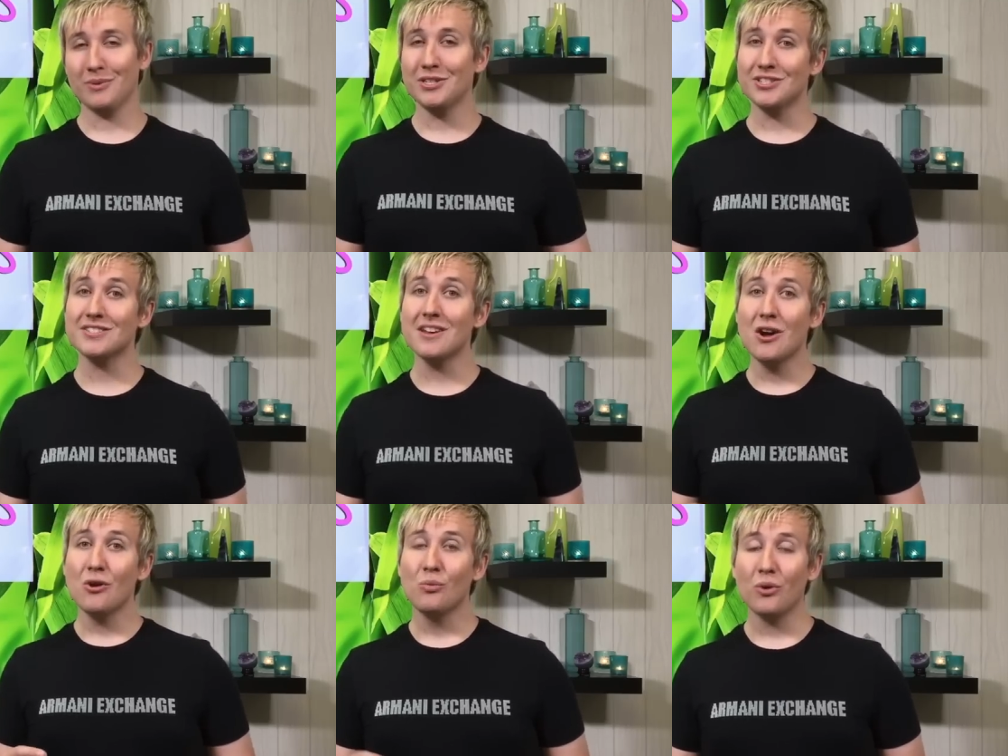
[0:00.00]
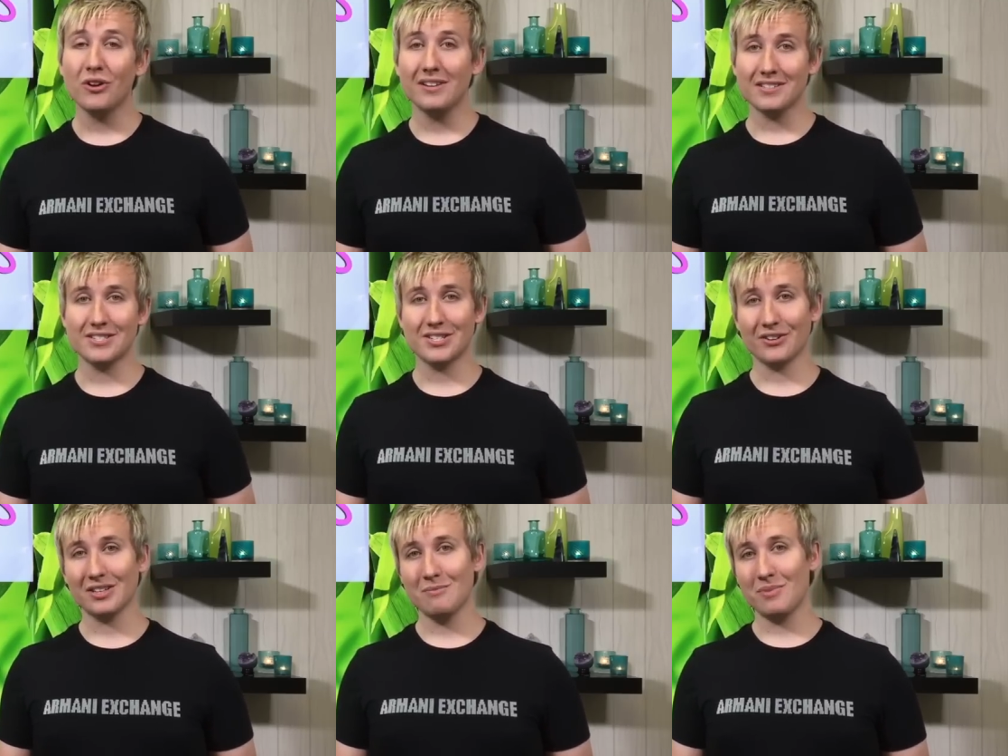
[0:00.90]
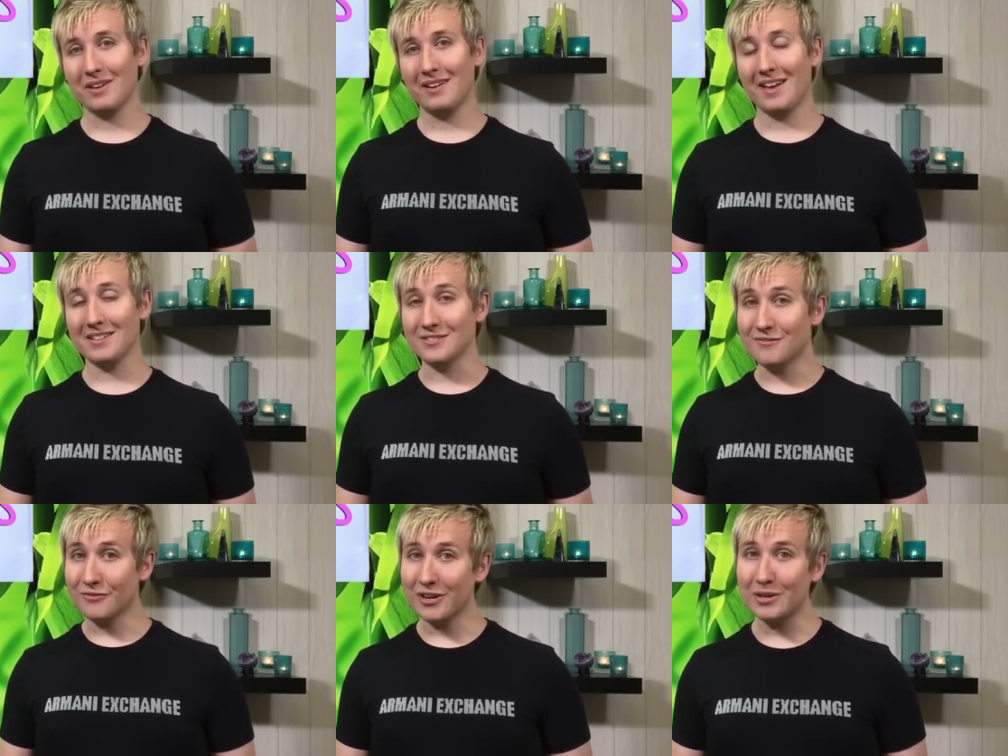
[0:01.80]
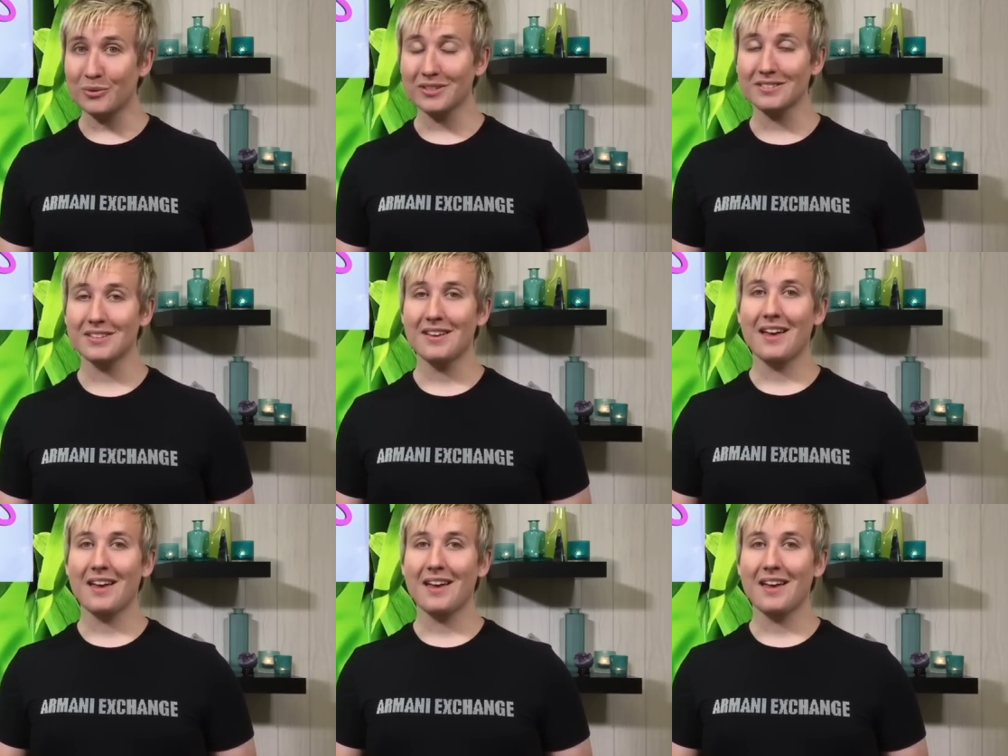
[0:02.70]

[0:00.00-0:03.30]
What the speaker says: It just won't necessarily be as frequent,